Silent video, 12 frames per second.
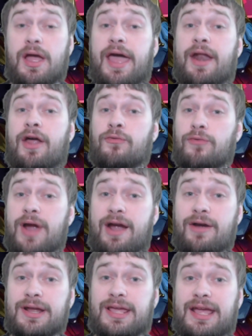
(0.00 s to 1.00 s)
and on
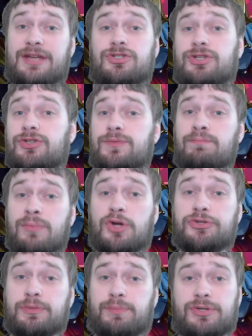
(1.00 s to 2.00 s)
rare occasions,
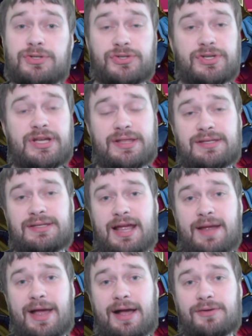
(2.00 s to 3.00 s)
multiples in the
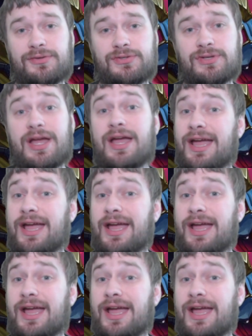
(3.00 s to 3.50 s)
same house.